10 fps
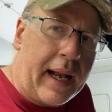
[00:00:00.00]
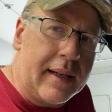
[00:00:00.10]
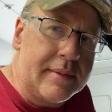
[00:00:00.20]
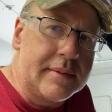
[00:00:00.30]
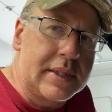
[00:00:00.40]
it,
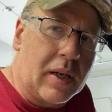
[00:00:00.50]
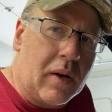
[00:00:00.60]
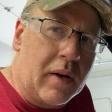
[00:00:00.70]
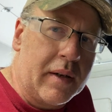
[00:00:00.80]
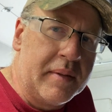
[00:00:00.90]

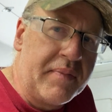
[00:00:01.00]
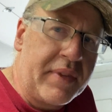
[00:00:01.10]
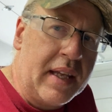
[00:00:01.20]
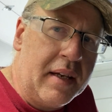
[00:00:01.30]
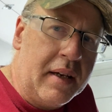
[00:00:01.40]
so
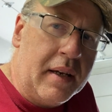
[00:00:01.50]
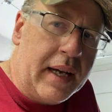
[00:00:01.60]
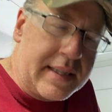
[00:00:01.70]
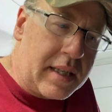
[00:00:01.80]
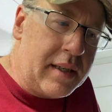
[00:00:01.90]

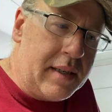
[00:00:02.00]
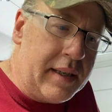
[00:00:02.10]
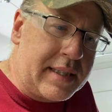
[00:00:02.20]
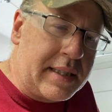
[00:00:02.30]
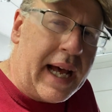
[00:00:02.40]

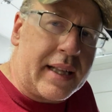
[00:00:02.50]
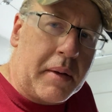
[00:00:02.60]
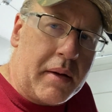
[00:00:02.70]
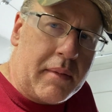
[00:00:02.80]
it's not the